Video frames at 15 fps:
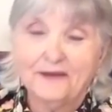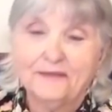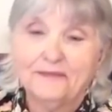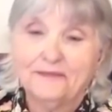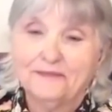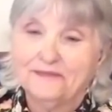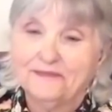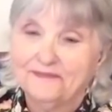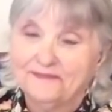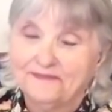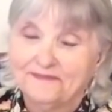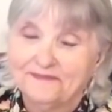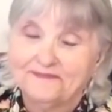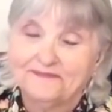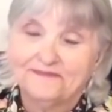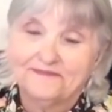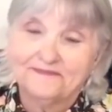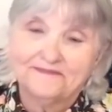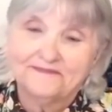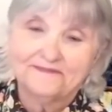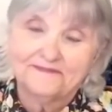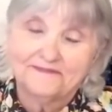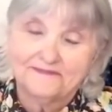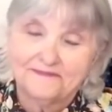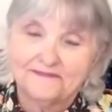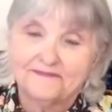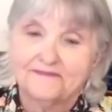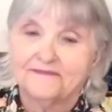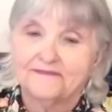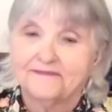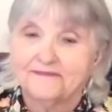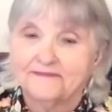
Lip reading: No words are spoken by the person on screen.